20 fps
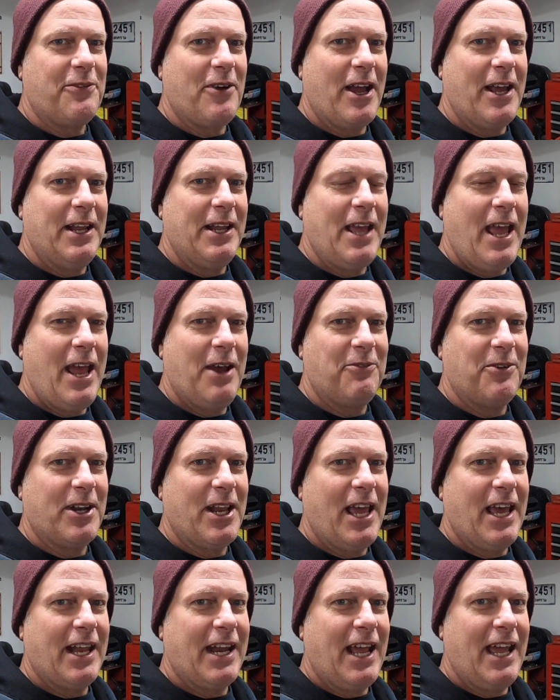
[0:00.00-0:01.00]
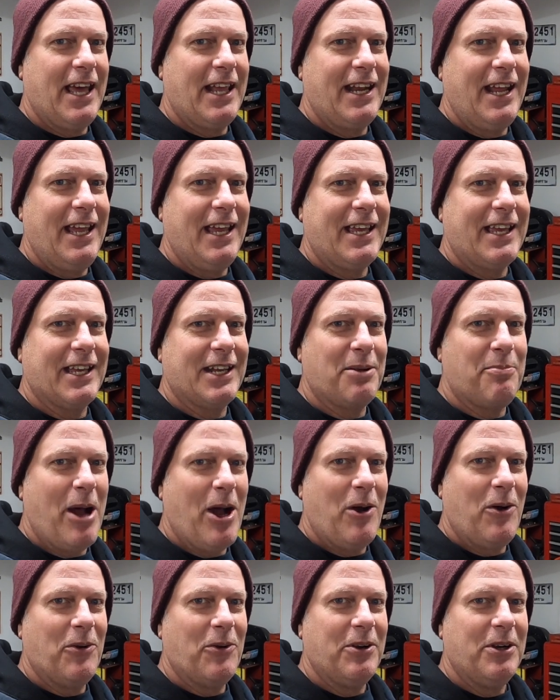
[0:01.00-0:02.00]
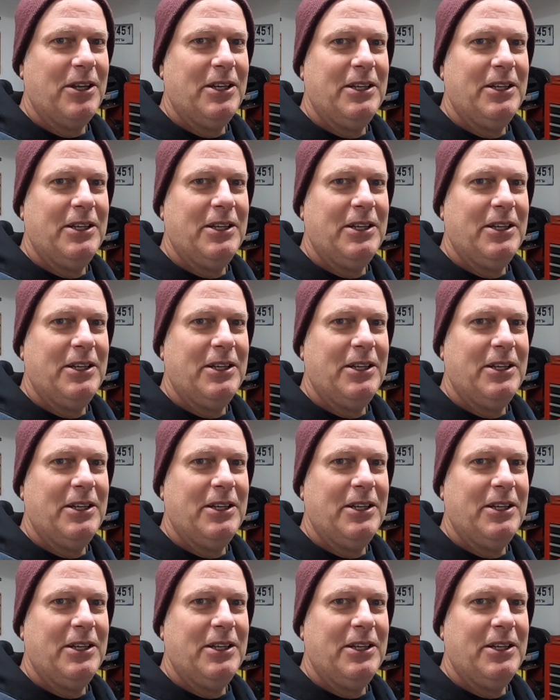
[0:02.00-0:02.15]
I haven't had a headache in about